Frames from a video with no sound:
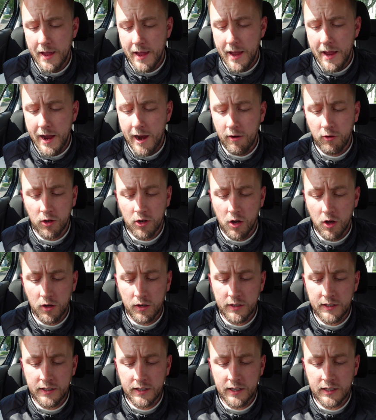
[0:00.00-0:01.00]
uh, Aaron
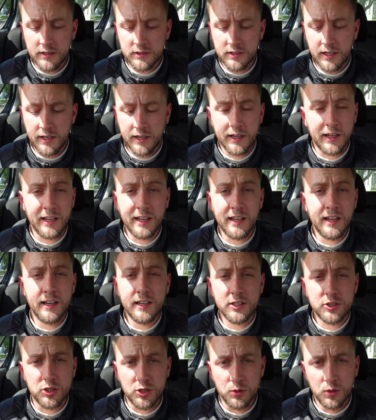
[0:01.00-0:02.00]
Connolly has had a
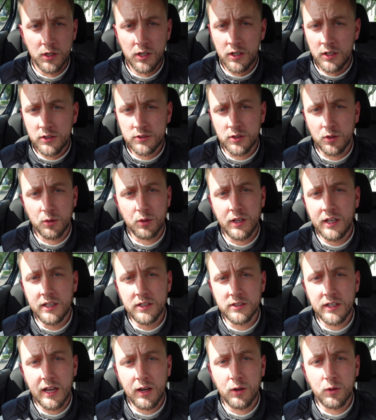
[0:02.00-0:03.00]
heel issue, so
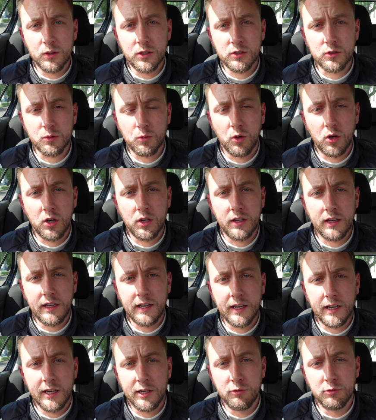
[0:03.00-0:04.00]
he's out of the squad.
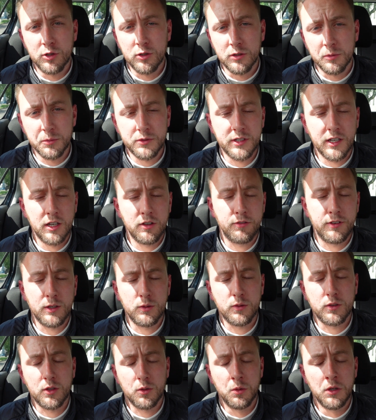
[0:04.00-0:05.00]
Uh, he ruled himself
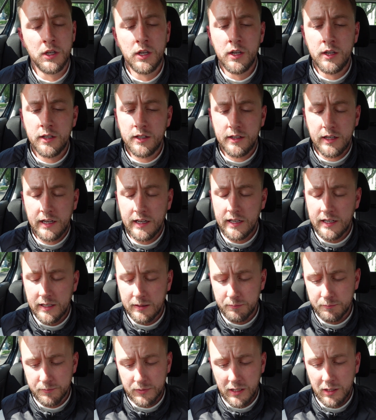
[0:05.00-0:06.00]
out, so they,
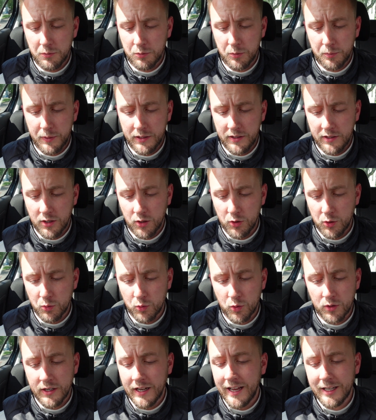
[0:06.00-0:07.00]
um, he would be the only
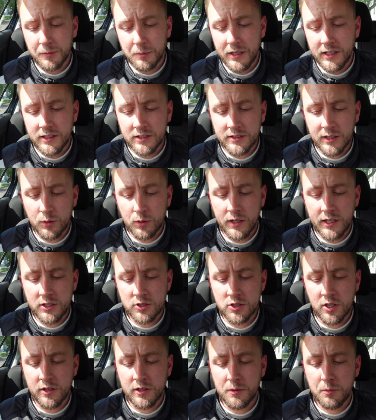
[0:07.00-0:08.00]
one. Adam Eda's out
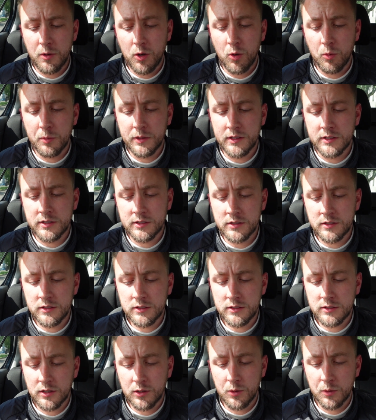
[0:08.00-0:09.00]
injured at the moment,
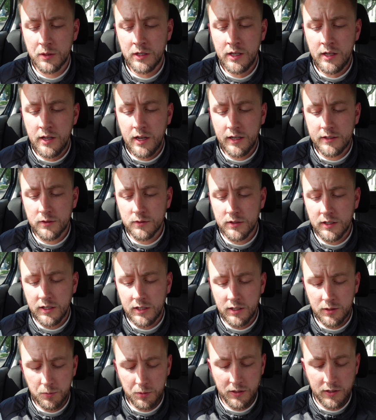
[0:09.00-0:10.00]
so I don't think
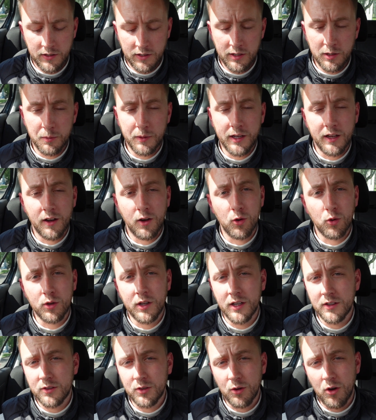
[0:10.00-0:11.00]
he'll be he'll be getting a look
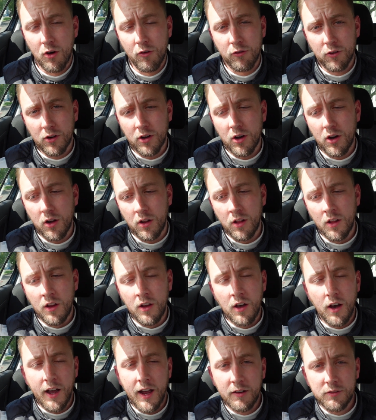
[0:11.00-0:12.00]
in. So overall,
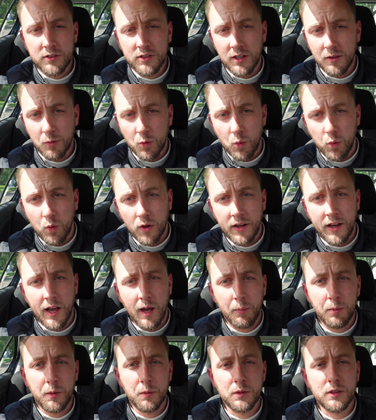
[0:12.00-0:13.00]
I have to say I'm quite
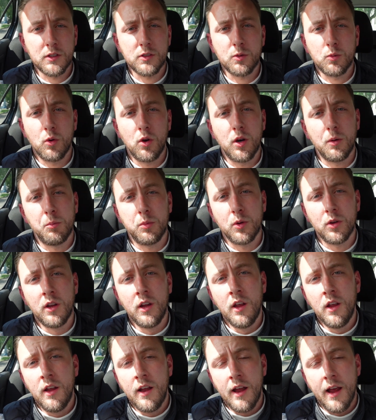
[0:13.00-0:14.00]
happy with the squad, but
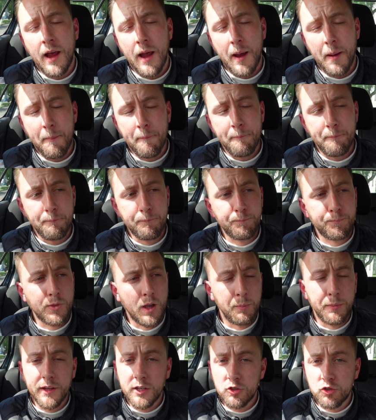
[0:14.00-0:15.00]
um,
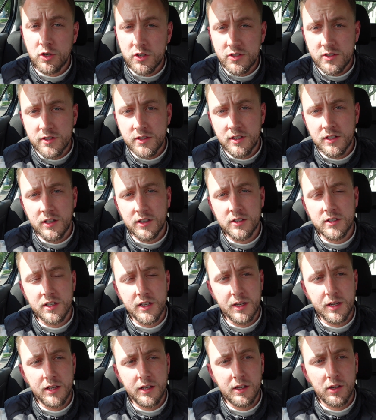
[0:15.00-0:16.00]
I'll be interested to see,
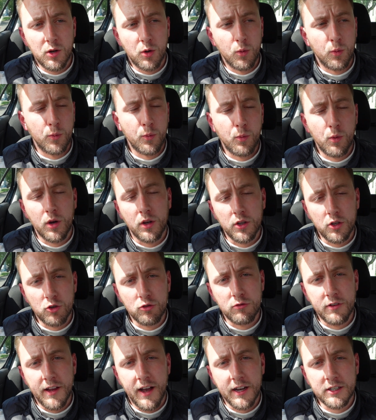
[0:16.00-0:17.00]
see you know, what
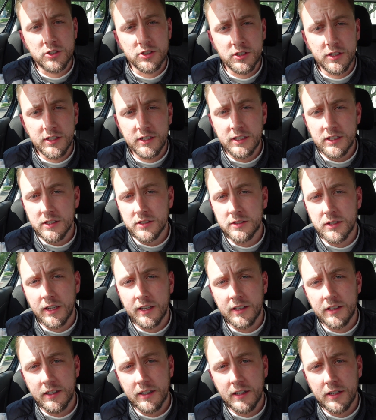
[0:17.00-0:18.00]
your reaction is,
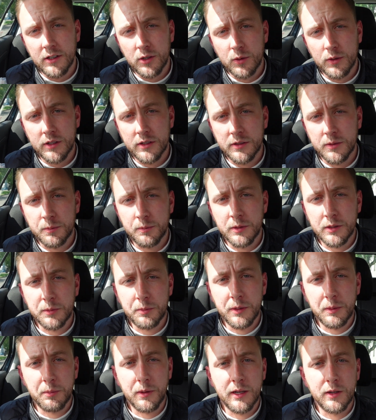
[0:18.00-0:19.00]
and uh, I know there's, there's
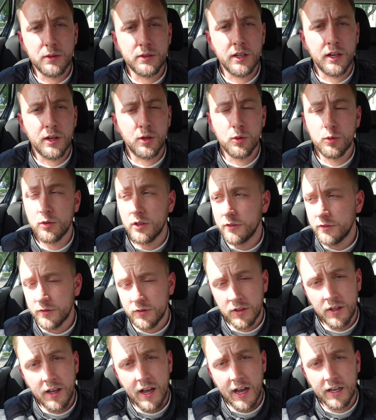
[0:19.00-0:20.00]
people out there who
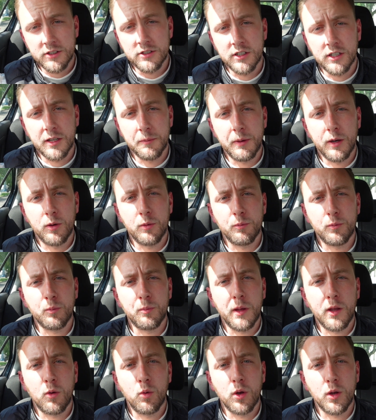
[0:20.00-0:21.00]
have actually come out and
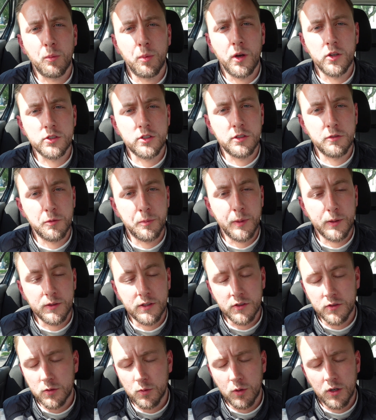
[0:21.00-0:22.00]
been quite positive about about
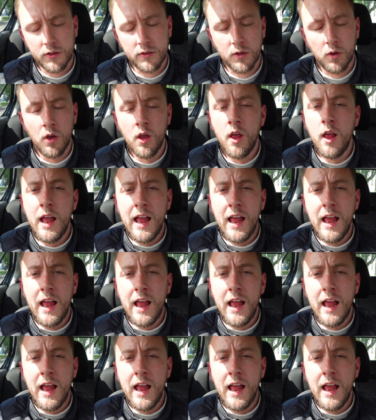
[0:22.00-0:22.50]
this squad. So